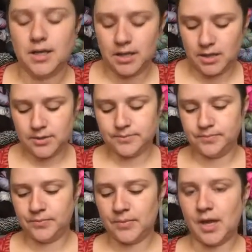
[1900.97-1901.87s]

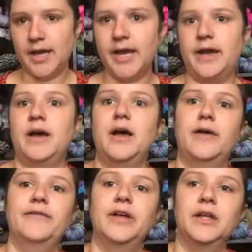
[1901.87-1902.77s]
them. I
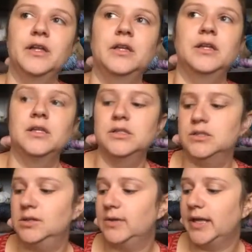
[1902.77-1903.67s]
have
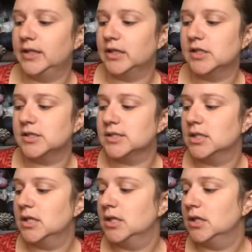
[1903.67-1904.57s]
2 others.
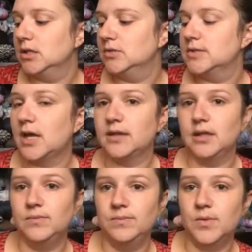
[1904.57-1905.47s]
You saw
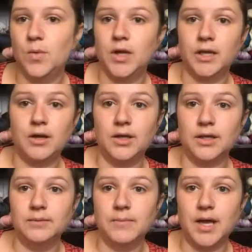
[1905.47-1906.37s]
the one
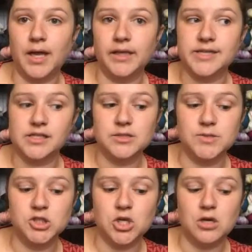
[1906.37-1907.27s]
on my
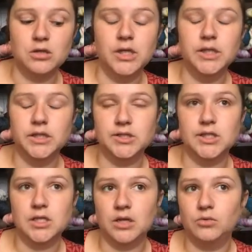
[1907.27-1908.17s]
talisman shawl. There's
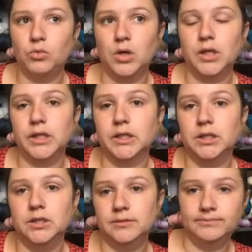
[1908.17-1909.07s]
another one
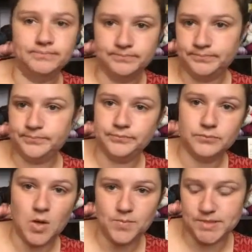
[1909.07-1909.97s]

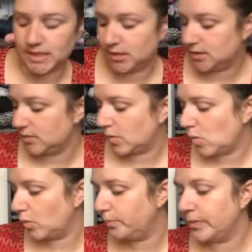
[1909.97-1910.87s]
upstairs in my
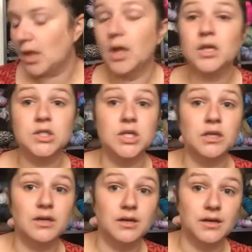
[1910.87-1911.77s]
room.
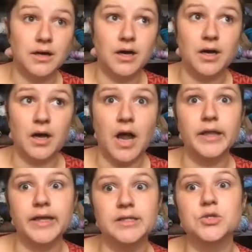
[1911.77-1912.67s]
I
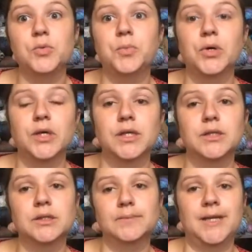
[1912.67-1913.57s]
like to put
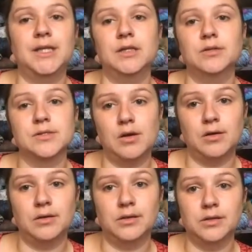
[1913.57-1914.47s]
my needles
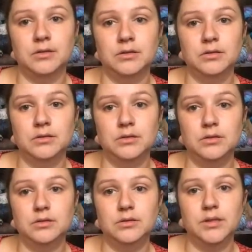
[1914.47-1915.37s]
on
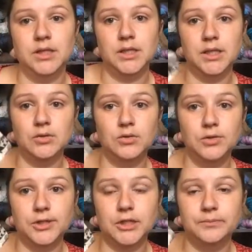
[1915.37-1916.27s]
in the needle
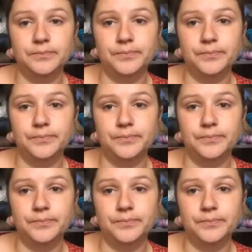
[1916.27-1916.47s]
holder